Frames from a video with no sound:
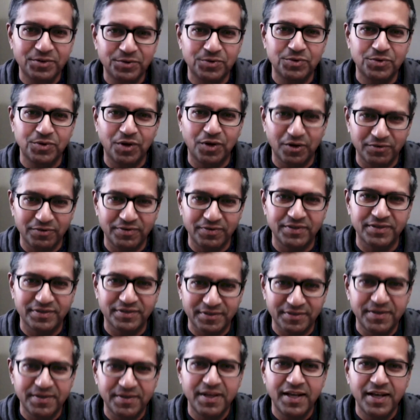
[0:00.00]
to all of
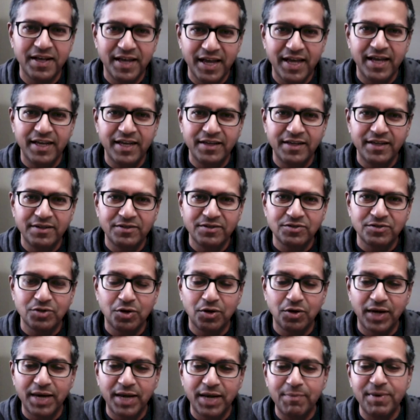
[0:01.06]
this.
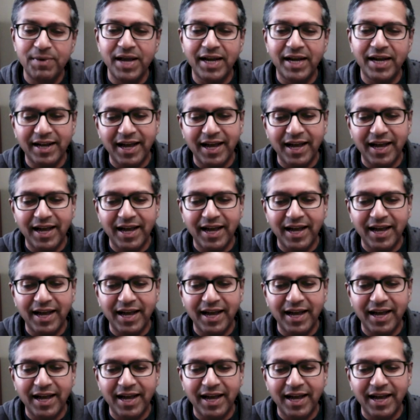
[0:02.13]
So API